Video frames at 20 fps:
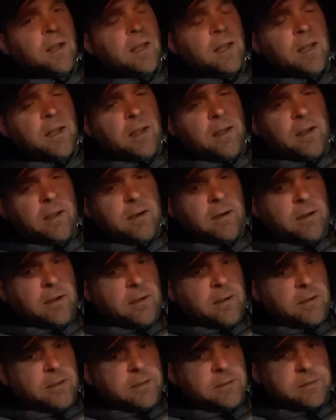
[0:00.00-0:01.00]
and
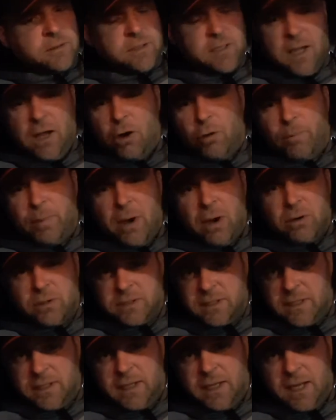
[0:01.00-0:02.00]
to help out
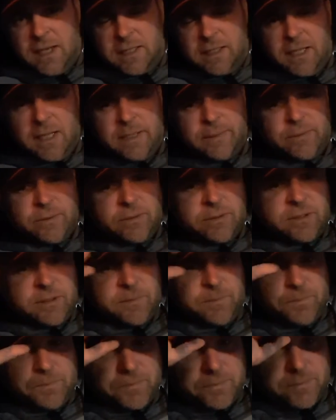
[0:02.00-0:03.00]
until they got laborers,
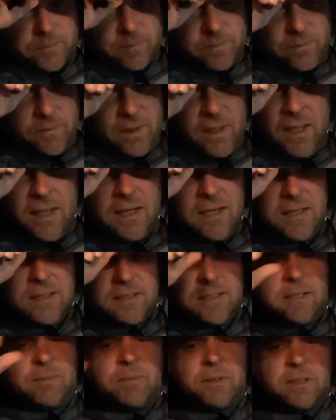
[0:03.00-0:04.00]
and he
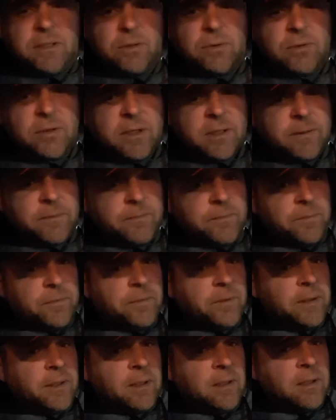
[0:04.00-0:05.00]
seen me doing it.
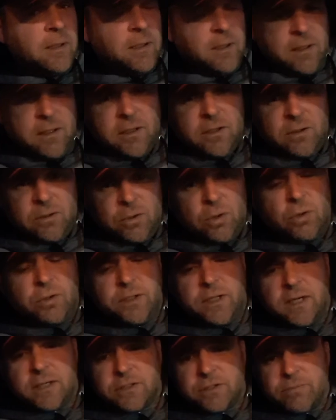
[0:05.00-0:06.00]
Going
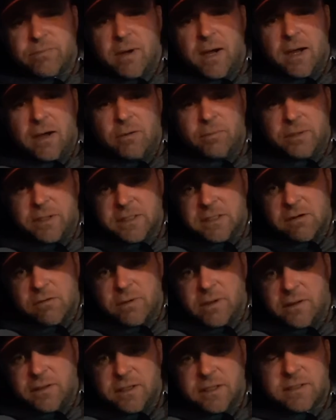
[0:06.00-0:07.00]
the extra mile, because
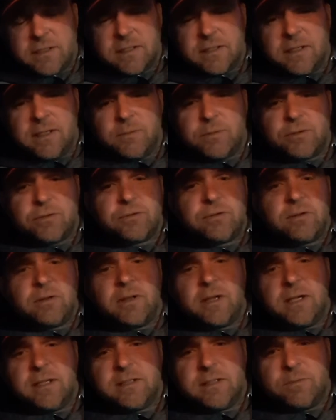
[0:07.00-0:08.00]
everybody thinks the Teamsters are the
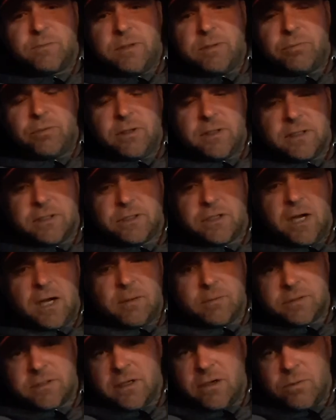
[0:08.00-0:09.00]
laziest people on the
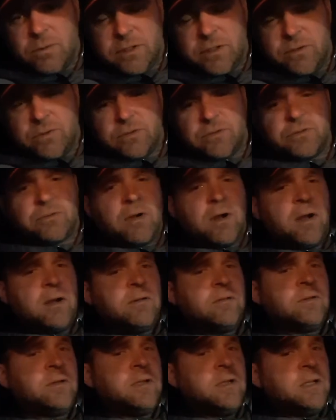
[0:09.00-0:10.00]
job because all we do is
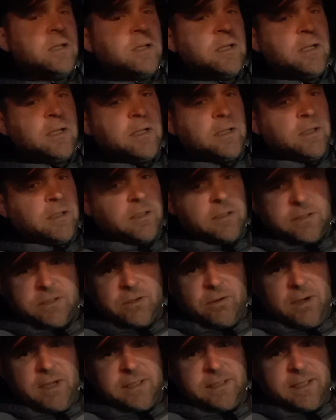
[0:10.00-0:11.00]
drive.
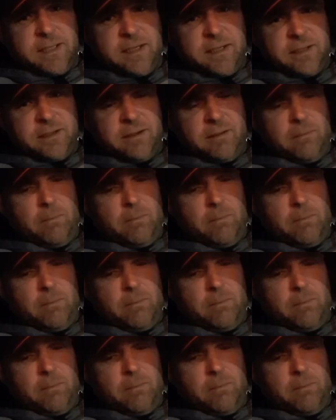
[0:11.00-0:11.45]
So I did it